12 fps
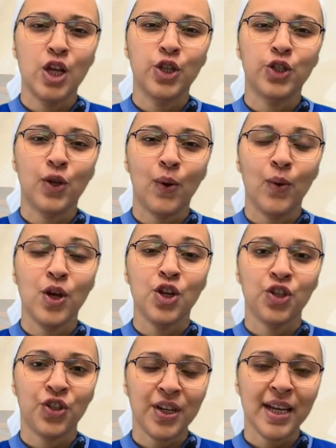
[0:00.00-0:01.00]
So
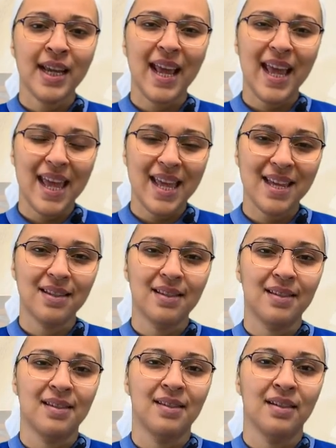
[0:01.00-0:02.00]
she
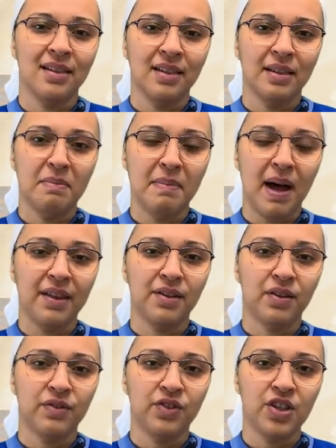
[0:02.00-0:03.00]
is the mother
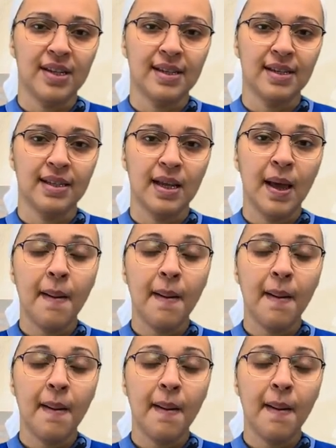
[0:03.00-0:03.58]
of Jesus,